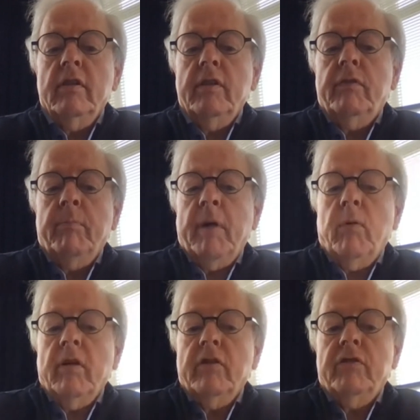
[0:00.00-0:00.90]
if the
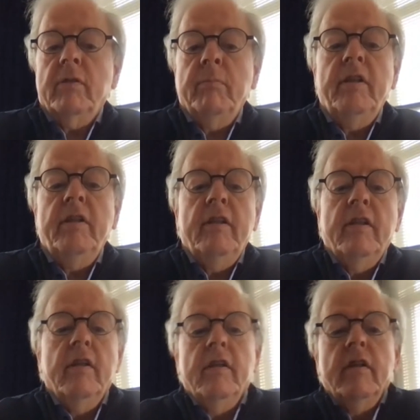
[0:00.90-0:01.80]
power is in me,
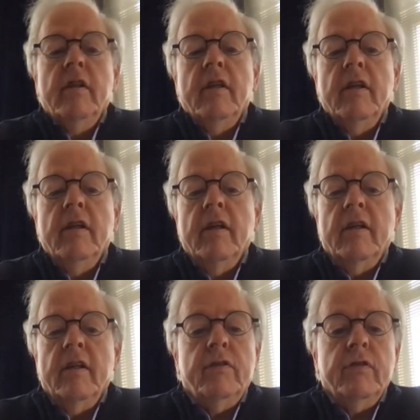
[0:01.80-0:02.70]

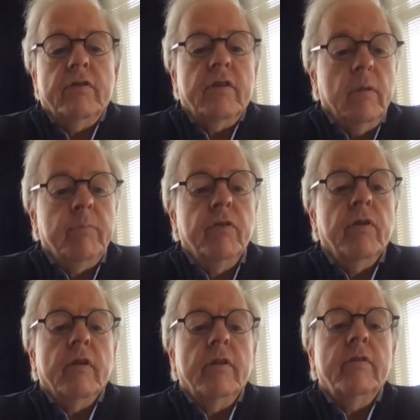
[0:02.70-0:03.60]
it is helpful.